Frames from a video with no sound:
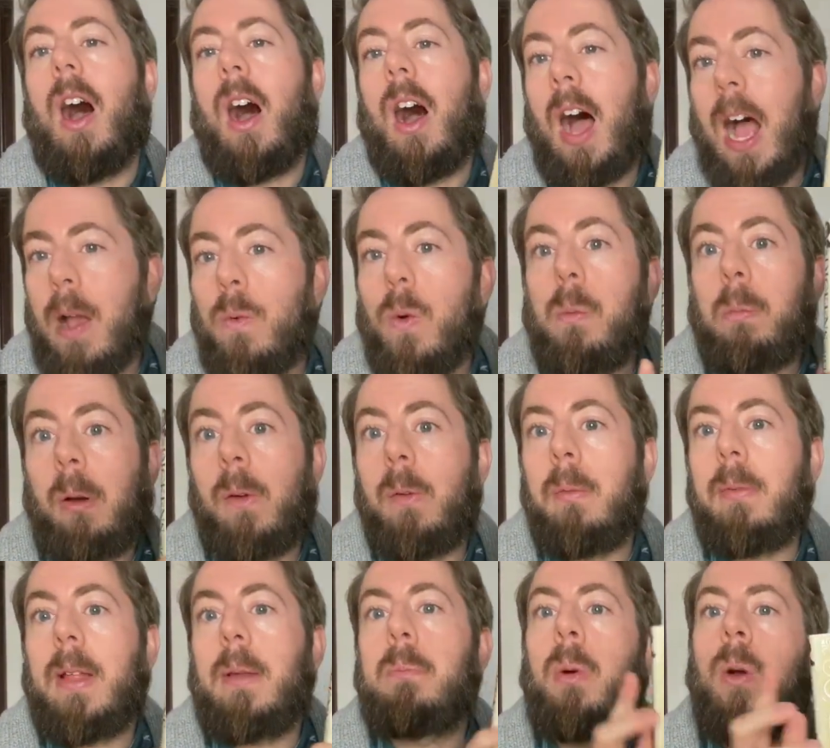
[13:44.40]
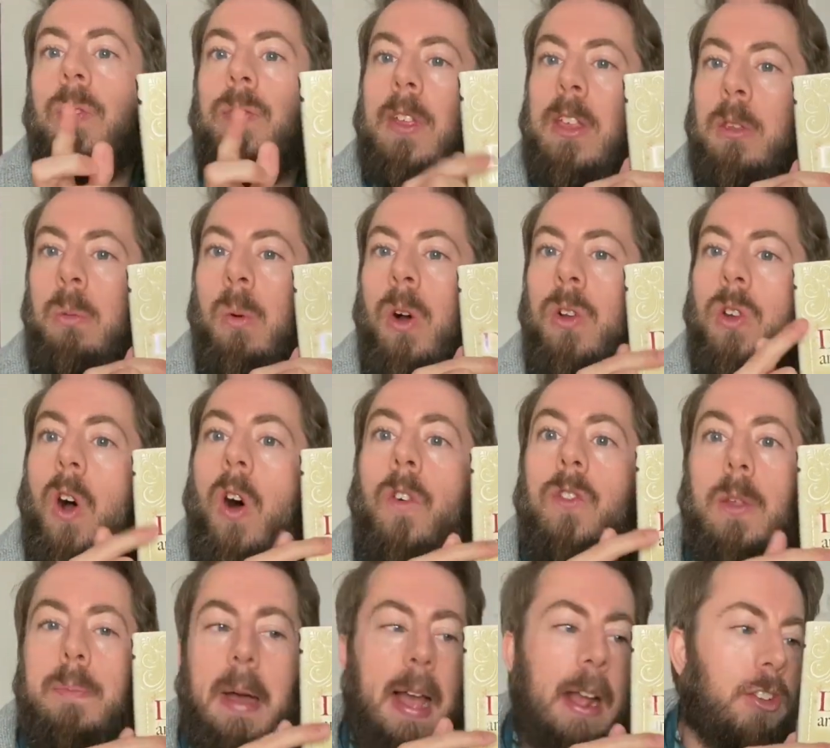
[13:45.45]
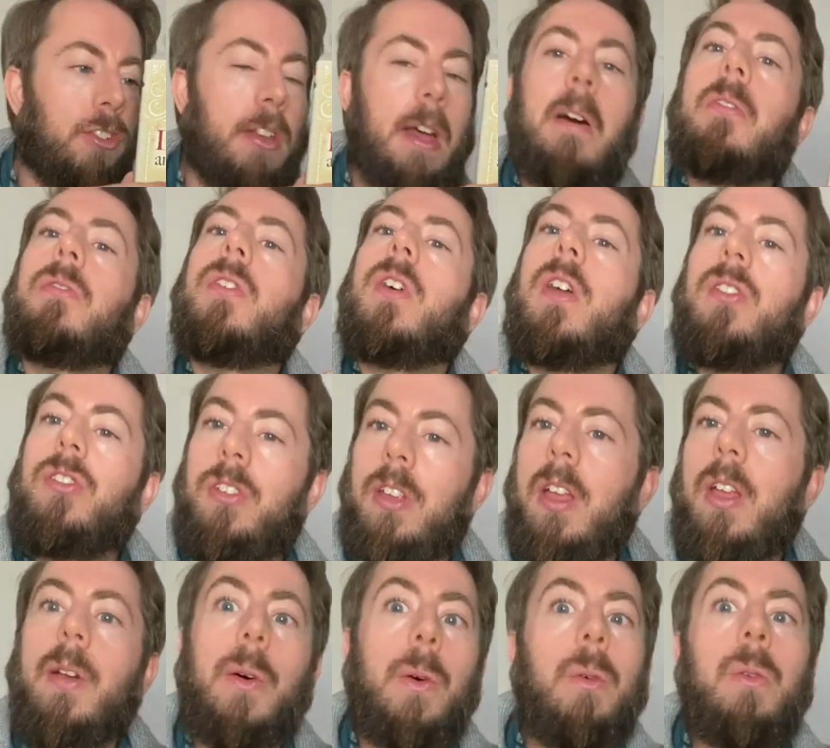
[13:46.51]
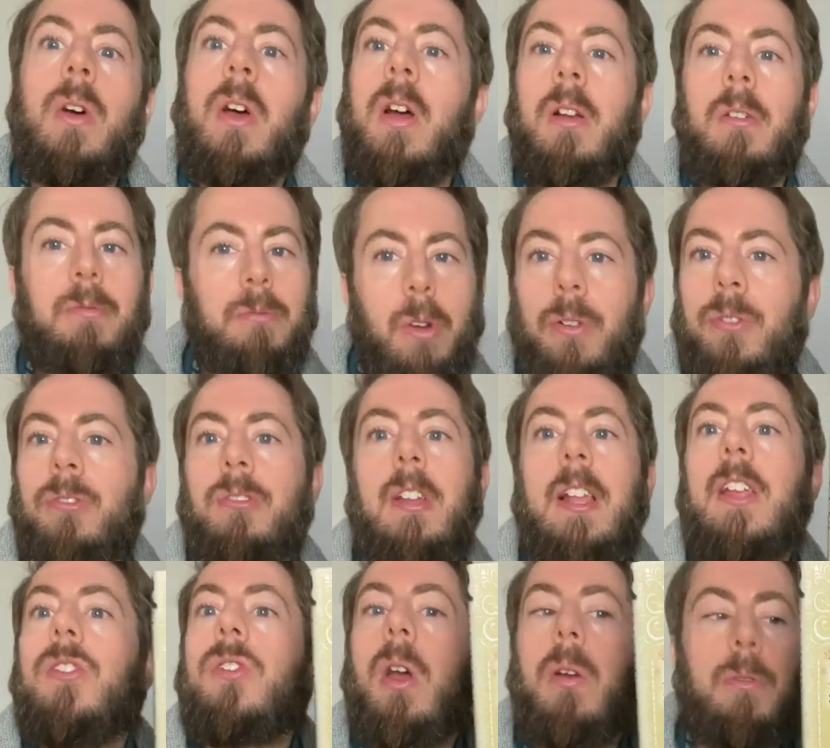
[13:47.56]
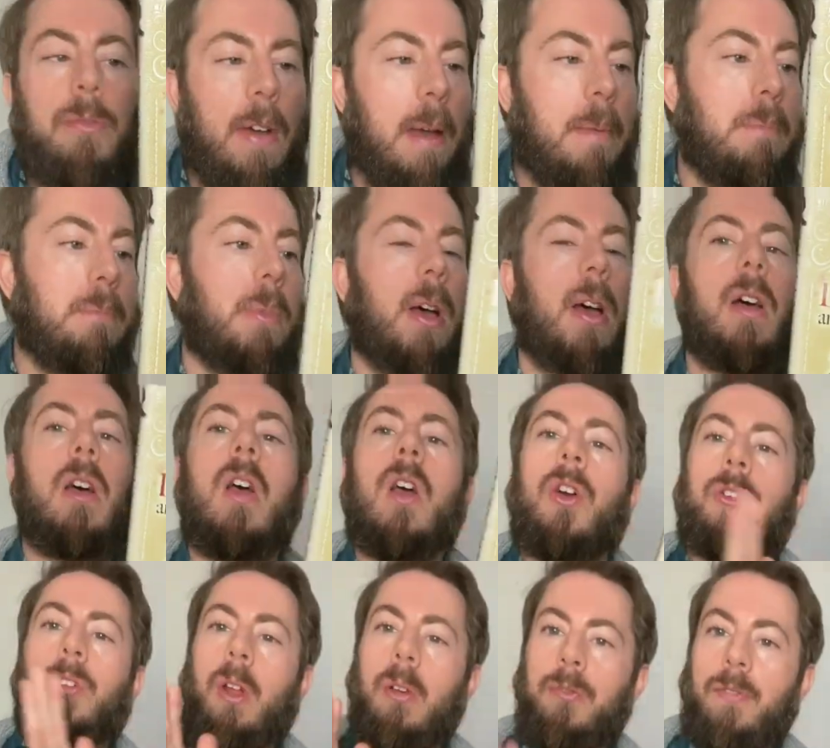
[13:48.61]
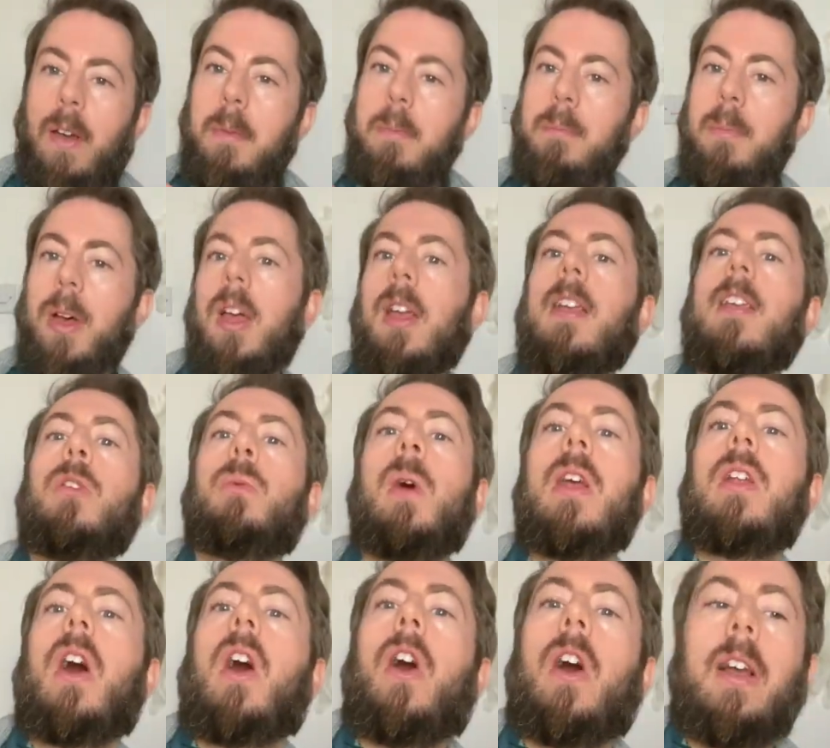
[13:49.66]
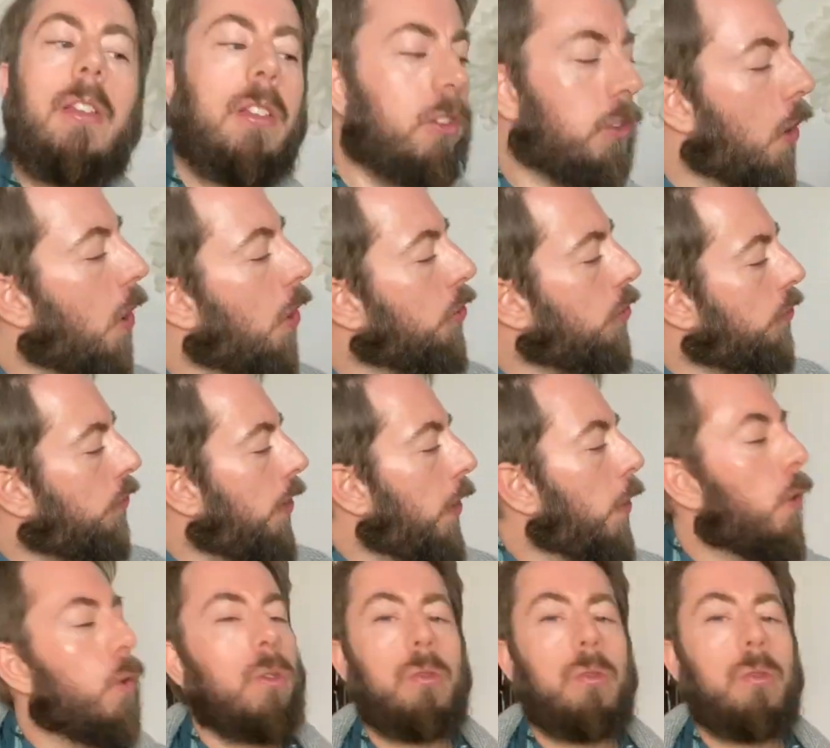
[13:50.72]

I will probably put this one on the back shelf until roughly November. November is when I start to feel